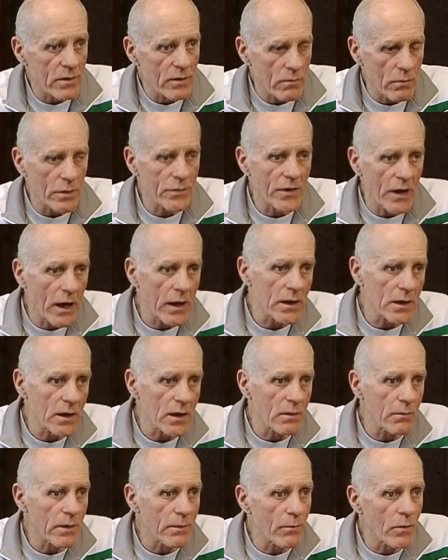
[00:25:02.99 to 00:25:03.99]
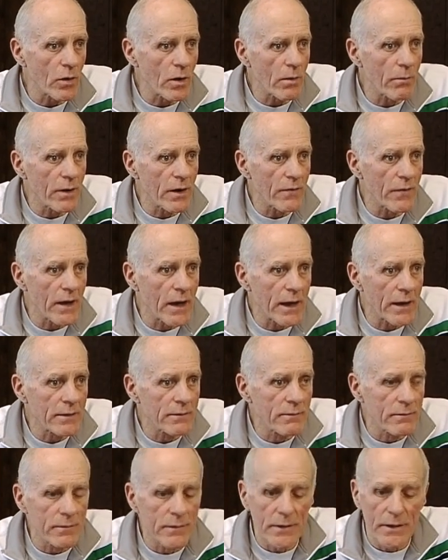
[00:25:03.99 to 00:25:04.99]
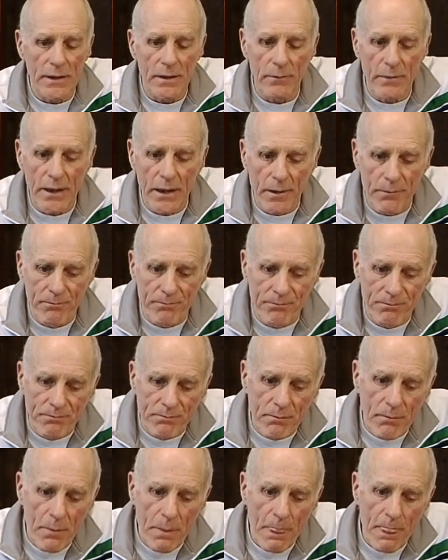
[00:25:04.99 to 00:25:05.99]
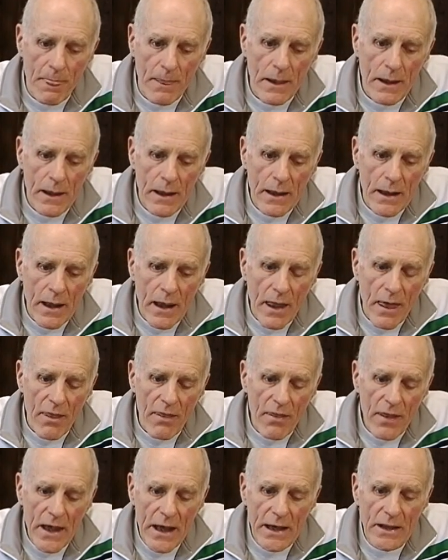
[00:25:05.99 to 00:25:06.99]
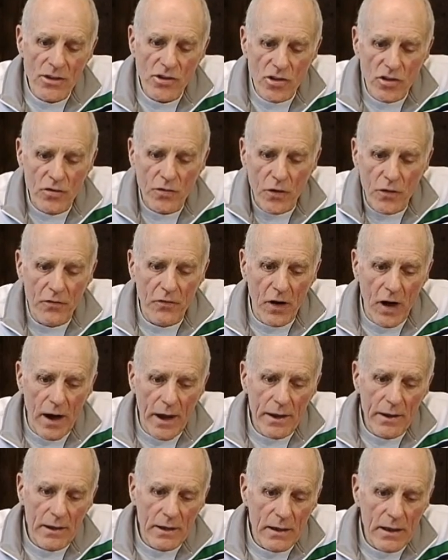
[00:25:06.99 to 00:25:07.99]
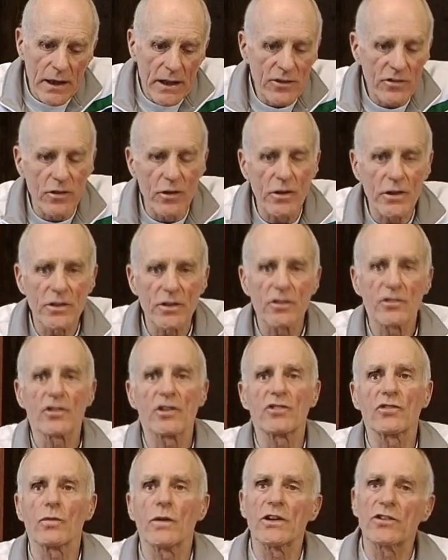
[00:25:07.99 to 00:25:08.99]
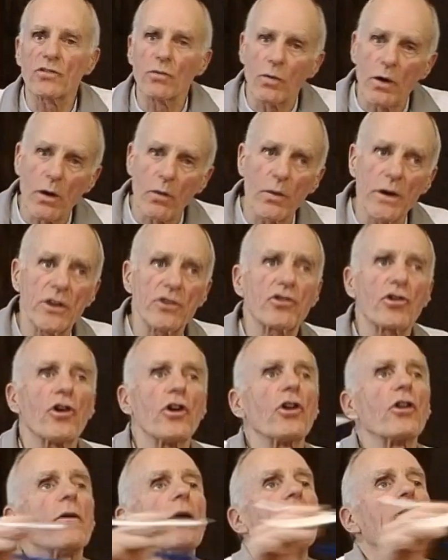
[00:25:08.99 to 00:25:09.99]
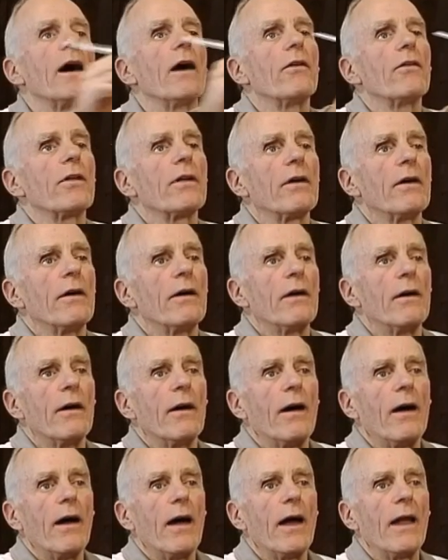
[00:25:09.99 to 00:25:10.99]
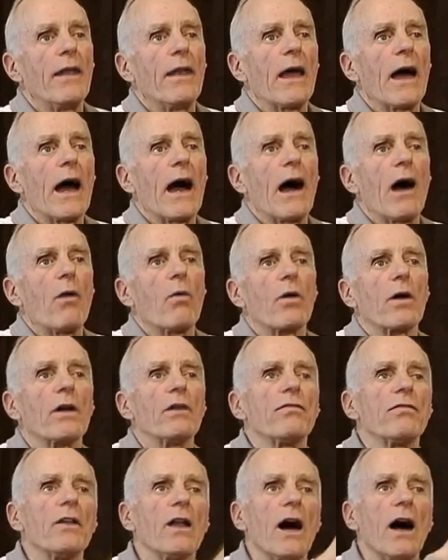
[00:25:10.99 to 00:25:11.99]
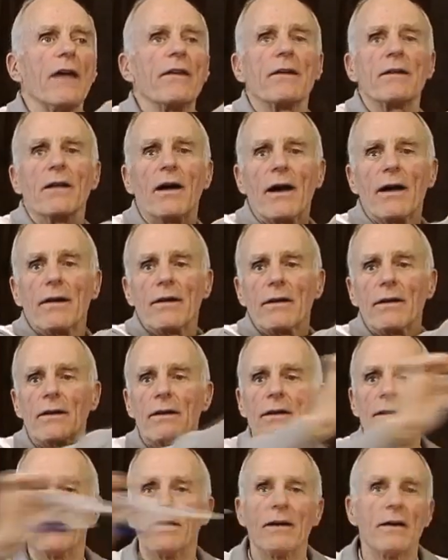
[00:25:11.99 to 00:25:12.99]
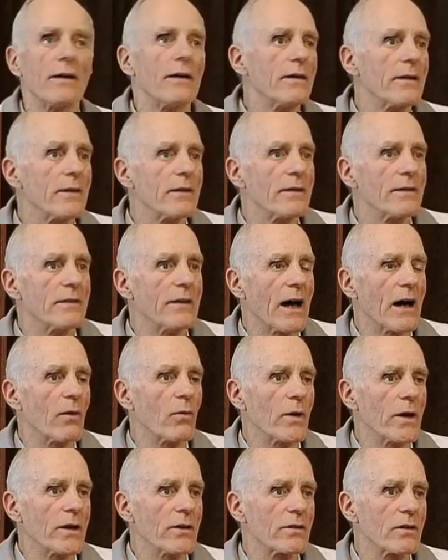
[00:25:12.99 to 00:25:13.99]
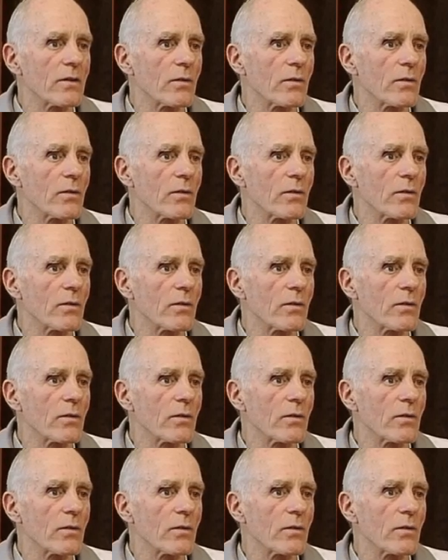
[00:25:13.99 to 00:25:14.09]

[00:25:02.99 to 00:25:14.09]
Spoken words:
We'll talk a little bit more about that in a minute. Then, just for fun, let's look at the situation where we turn around, and now we're going to fly the glider downwind.